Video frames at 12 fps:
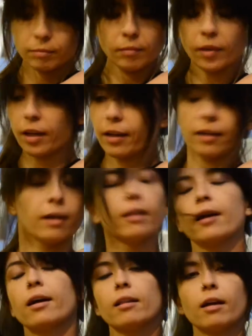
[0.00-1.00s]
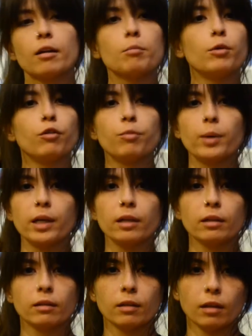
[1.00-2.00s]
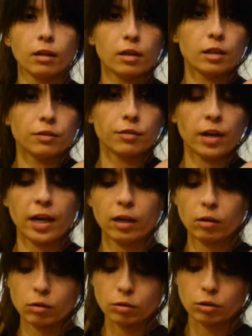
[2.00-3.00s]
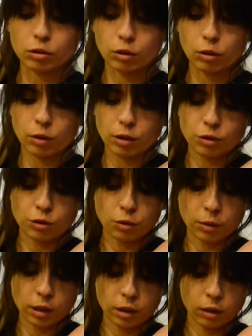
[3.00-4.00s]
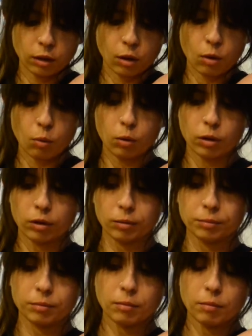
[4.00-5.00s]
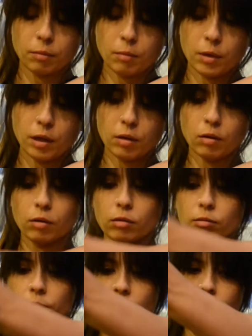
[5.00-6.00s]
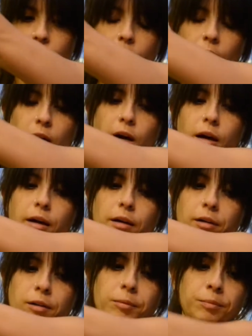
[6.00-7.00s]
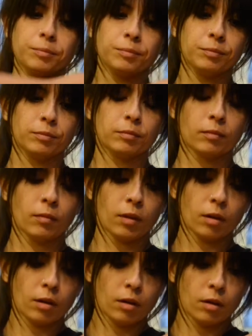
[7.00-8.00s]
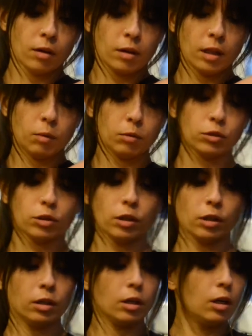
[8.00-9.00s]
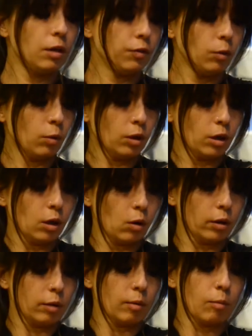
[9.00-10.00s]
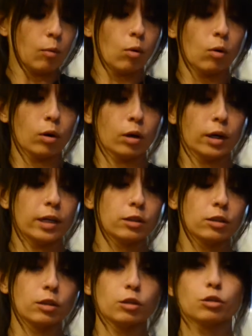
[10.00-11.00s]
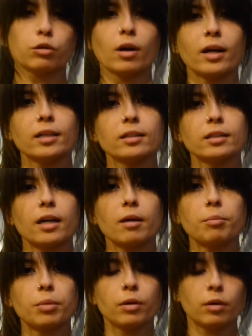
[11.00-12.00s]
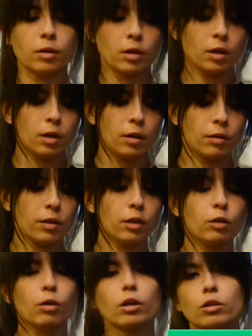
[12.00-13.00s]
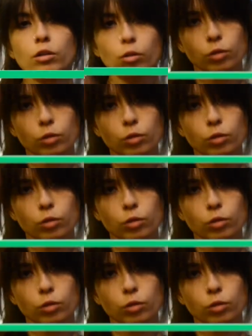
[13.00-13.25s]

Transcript: Again, I like a lot of movement, a lot of different angles, so you can do it lower, middle, higher. That one's good. If you want to go a little bit more into the tricep, then you can do